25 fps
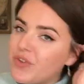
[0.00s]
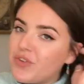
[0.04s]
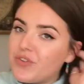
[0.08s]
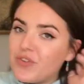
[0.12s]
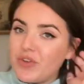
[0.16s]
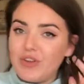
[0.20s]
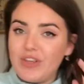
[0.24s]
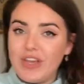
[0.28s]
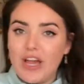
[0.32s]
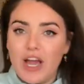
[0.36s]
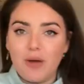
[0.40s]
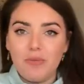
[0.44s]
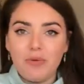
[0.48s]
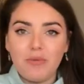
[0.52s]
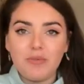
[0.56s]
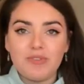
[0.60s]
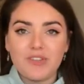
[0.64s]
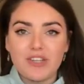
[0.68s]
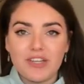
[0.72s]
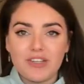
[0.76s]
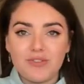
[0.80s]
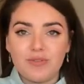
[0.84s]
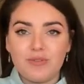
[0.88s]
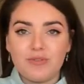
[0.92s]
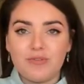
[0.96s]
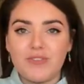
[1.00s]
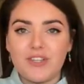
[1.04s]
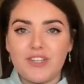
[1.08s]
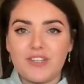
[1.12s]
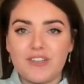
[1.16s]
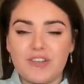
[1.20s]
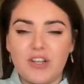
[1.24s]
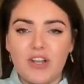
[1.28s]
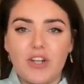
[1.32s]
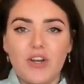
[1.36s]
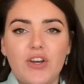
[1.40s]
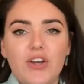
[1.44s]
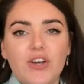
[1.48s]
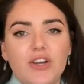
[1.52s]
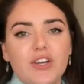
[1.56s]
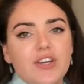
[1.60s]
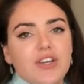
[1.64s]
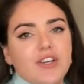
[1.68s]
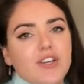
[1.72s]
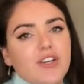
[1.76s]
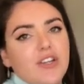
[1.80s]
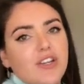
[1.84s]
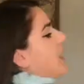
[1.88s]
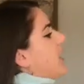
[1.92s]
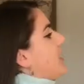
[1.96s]
So yeah, I'm obsessed with this look.
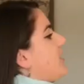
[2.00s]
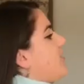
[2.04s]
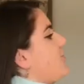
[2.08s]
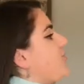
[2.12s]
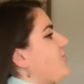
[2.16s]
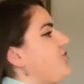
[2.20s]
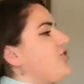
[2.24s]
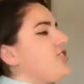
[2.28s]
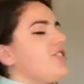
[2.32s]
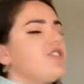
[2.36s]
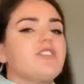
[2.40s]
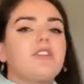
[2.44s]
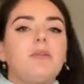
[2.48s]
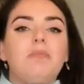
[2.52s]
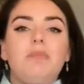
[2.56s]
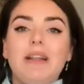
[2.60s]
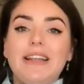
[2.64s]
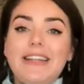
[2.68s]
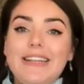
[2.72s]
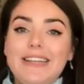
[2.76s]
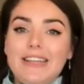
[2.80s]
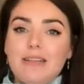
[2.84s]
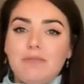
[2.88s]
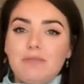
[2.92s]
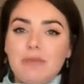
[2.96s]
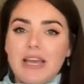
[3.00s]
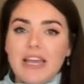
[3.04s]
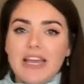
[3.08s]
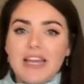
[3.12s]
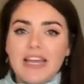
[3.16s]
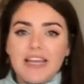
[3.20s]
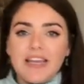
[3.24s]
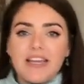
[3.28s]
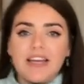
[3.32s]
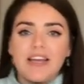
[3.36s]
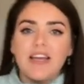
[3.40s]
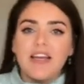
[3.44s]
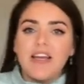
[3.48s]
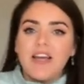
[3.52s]
It's just completely me.